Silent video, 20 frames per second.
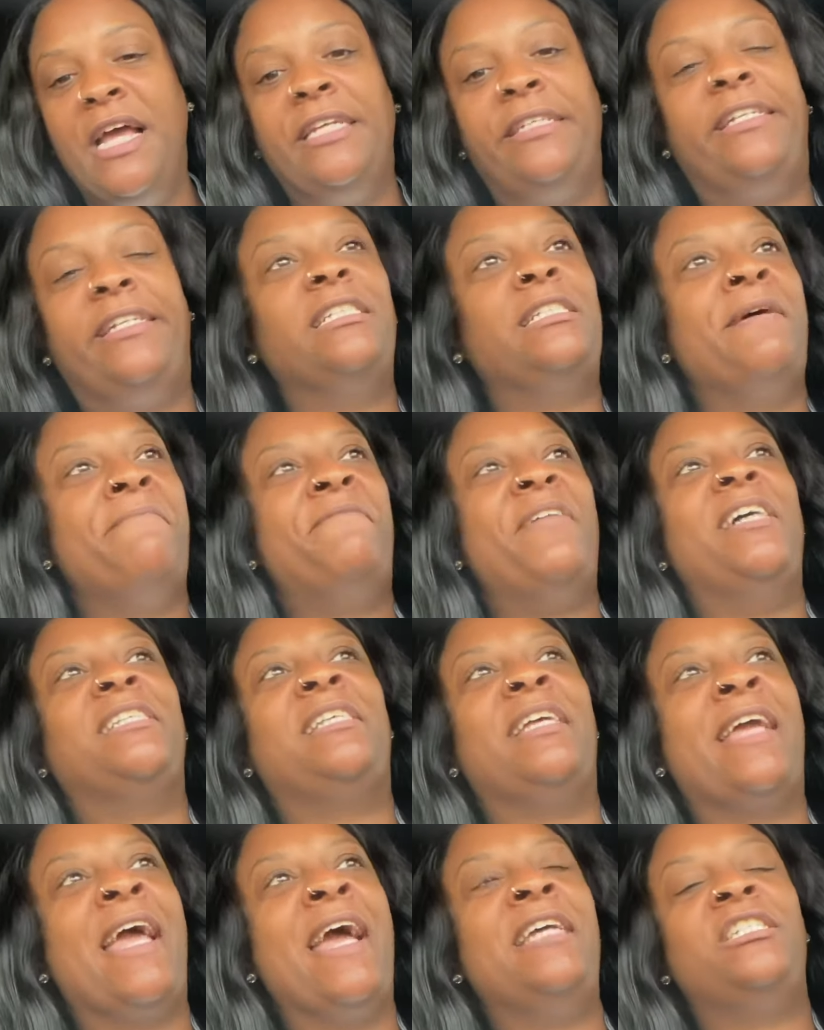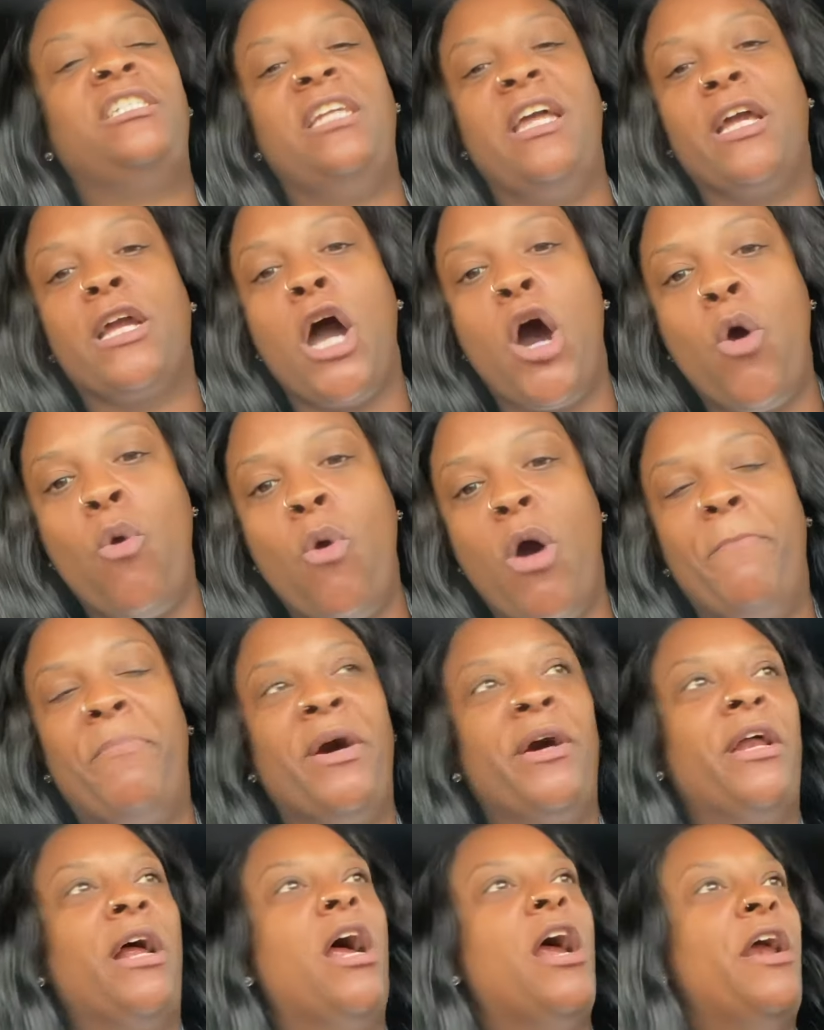This investigation didn't go up
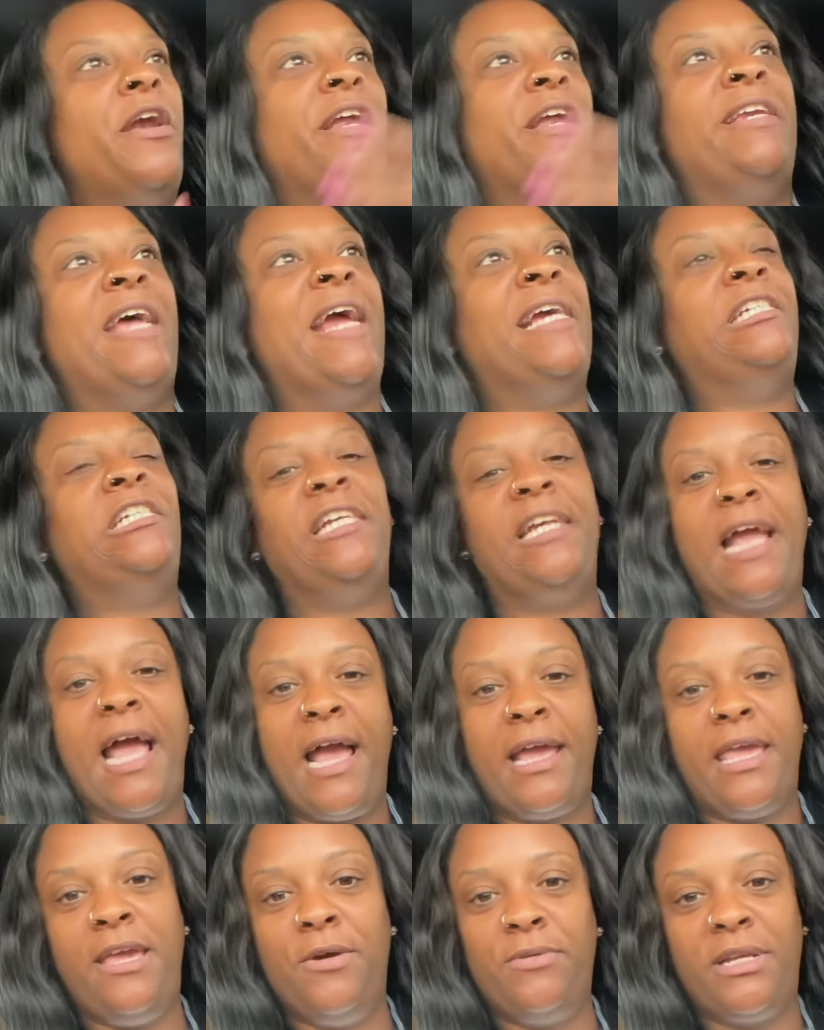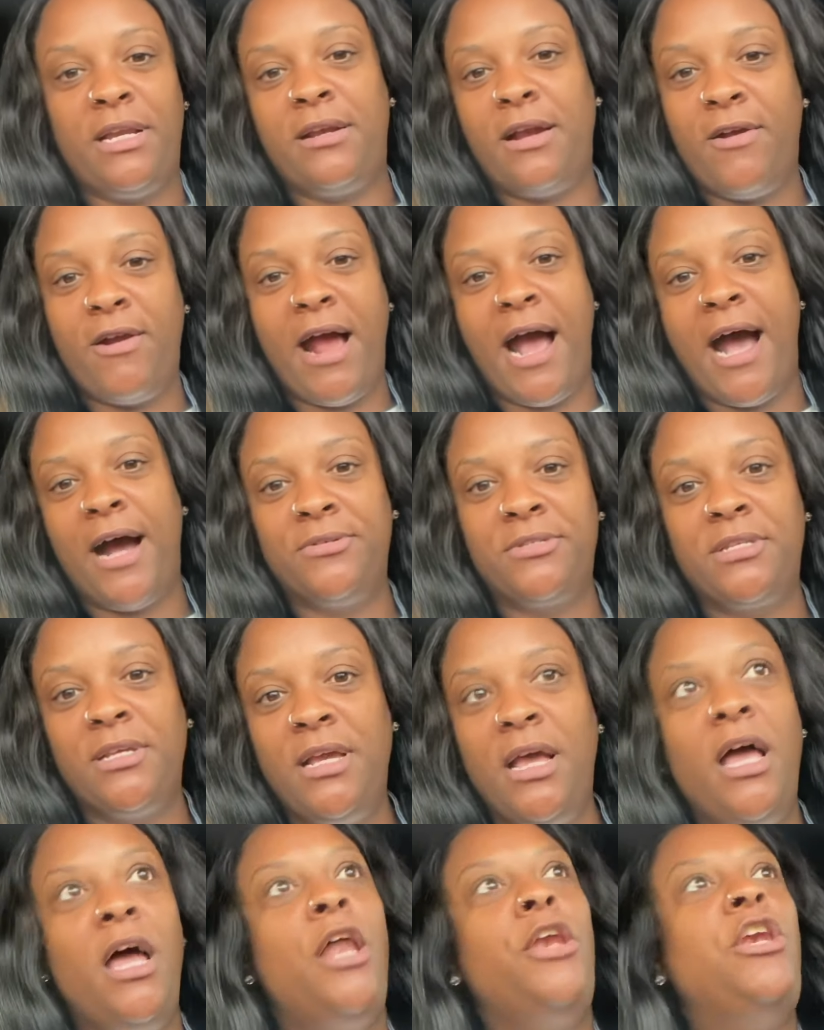under her the day she got killed in her house.
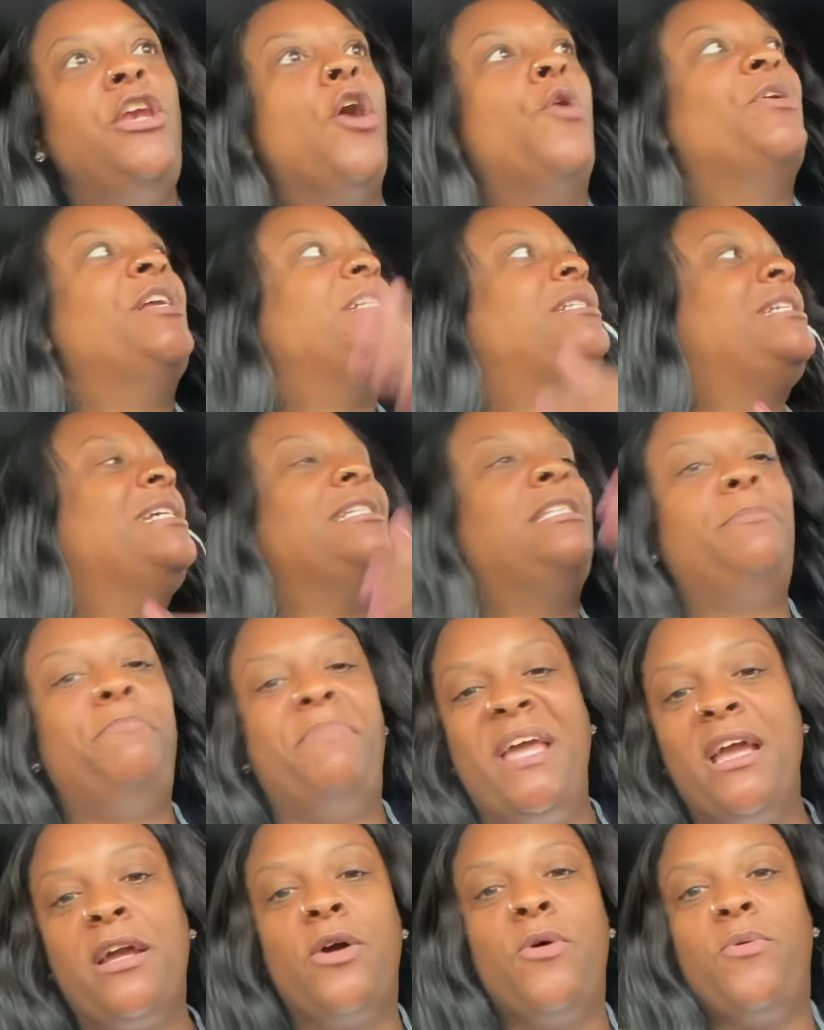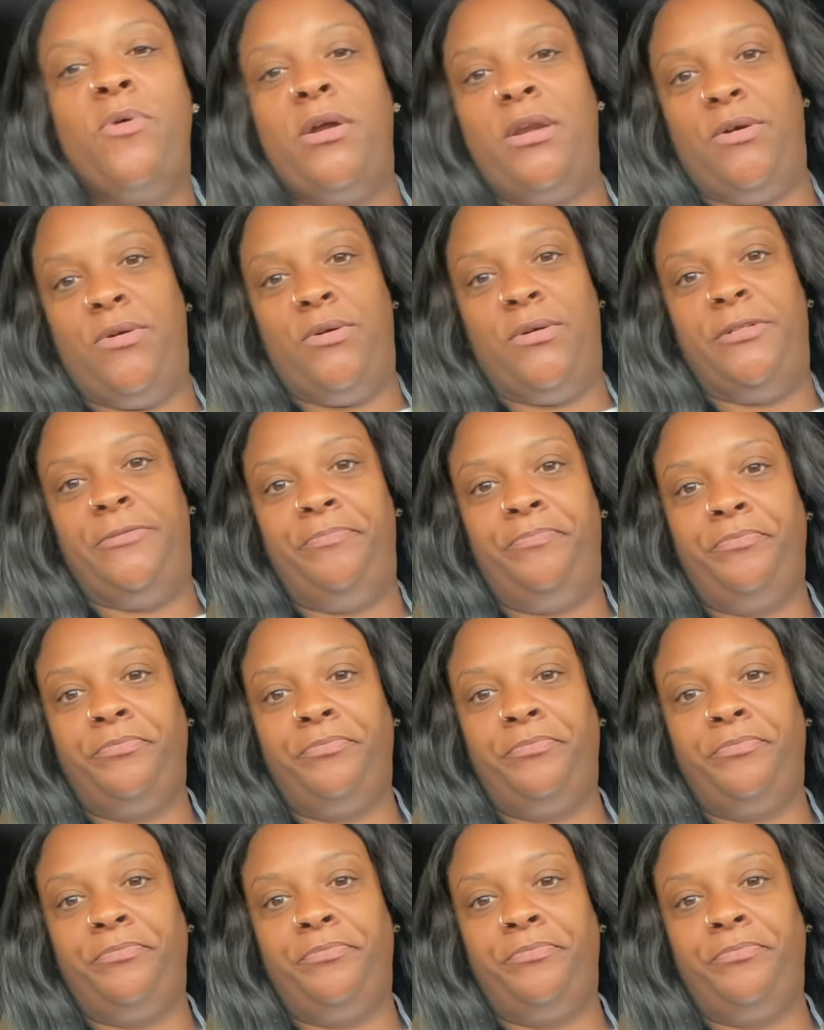No, th this been going on.